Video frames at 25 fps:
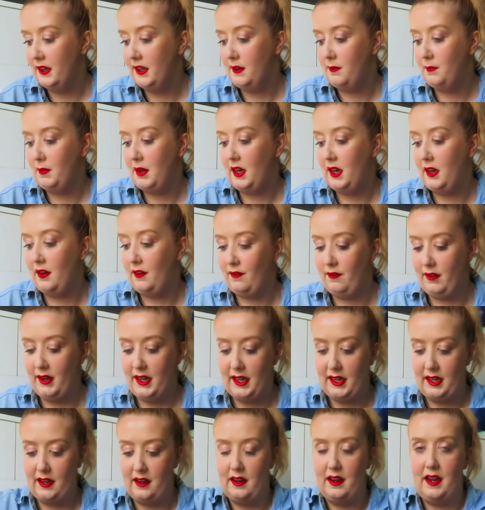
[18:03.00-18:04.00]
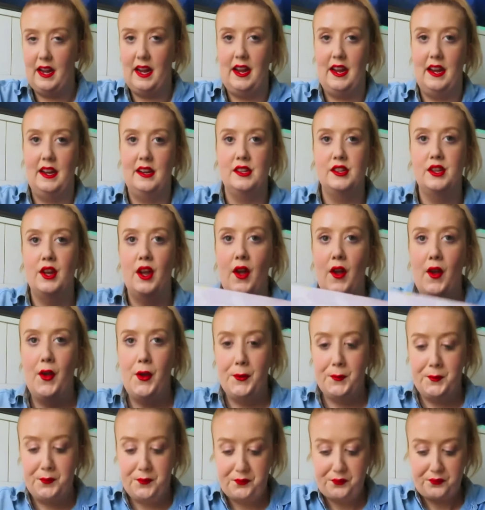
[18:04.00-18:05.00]
them in vinegar and
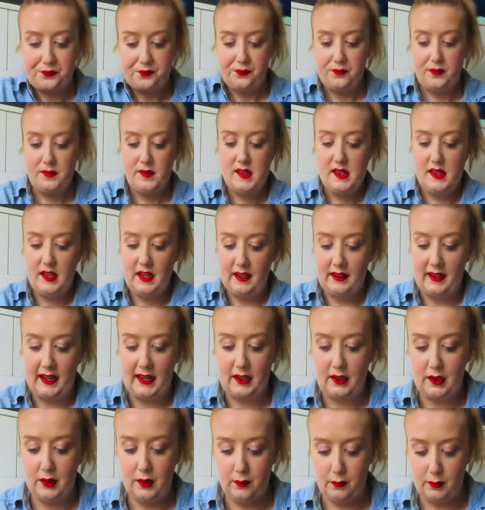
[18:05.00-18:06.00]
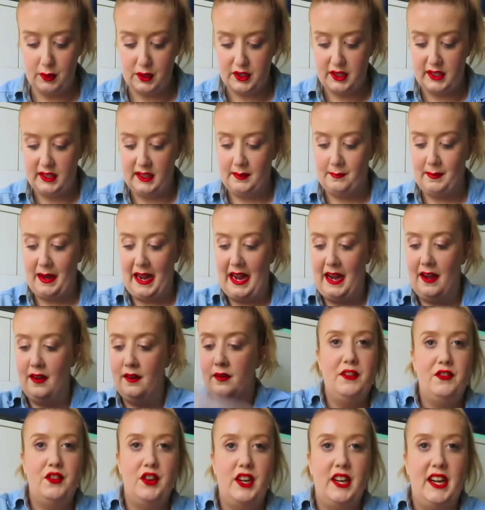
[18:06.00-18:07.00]
like washing them out.
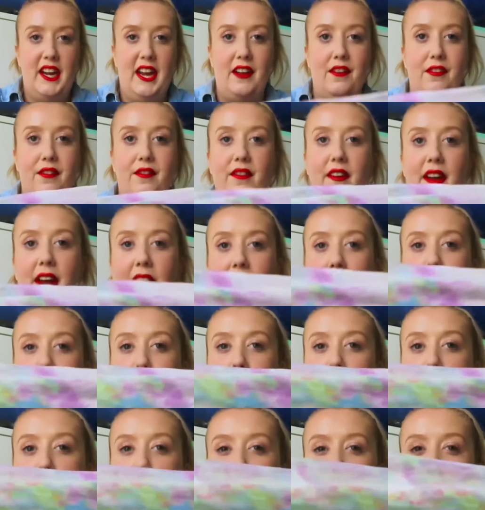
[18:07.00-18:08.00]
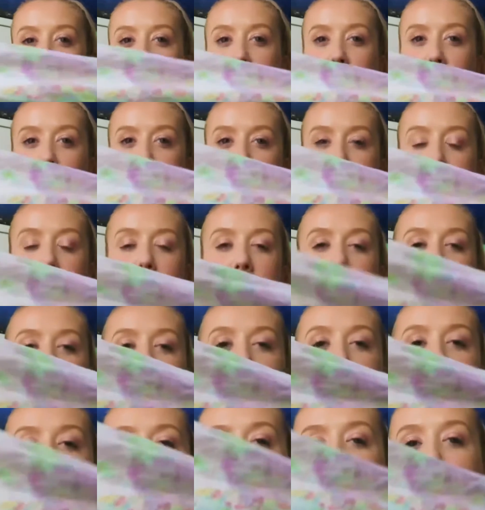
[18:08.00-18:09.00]
The Hard Rock Cafe one
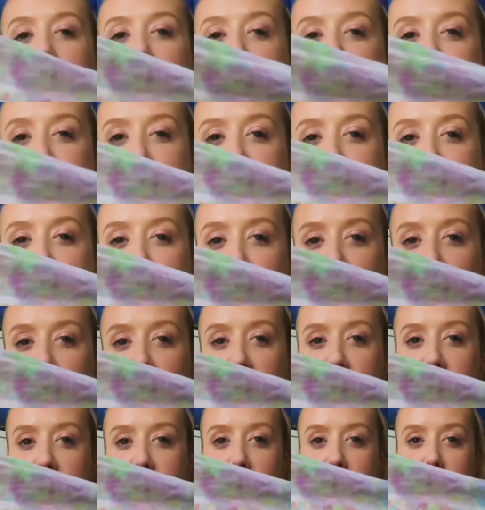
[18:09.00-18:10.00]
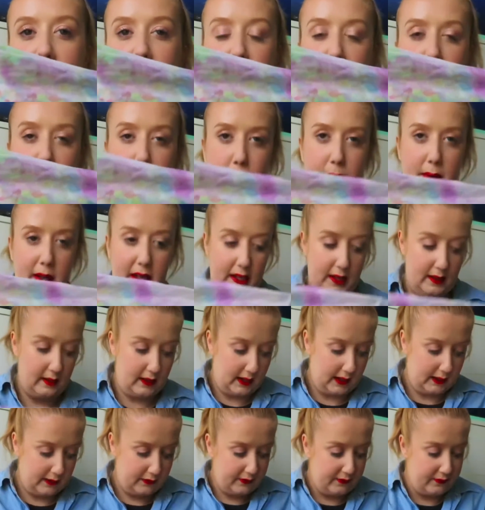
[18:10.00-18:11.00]
has just gone a little bit
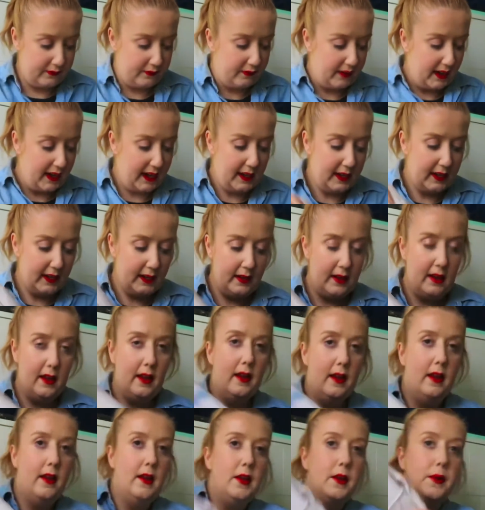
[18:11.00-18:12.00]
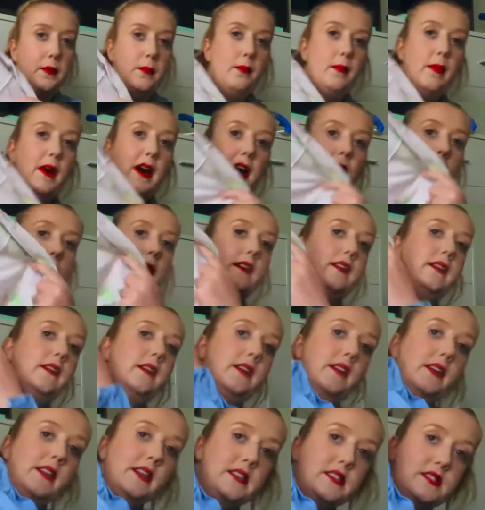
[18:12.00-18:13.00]
like faded, but
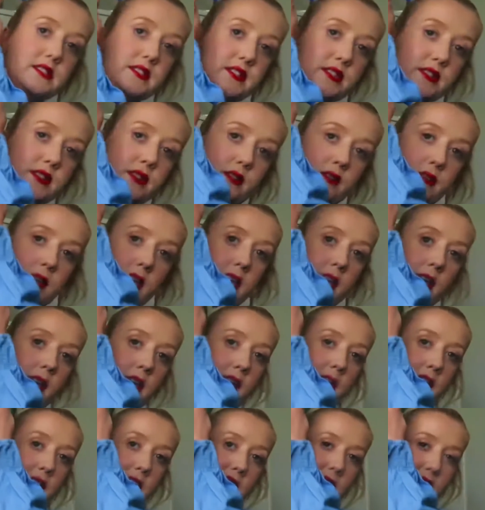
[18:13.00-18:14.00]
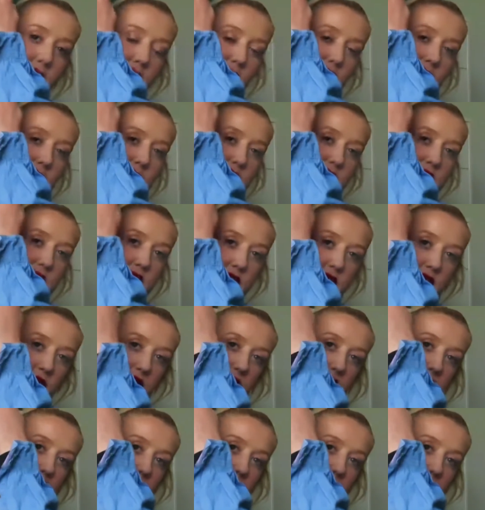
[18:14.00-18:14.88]
it still looks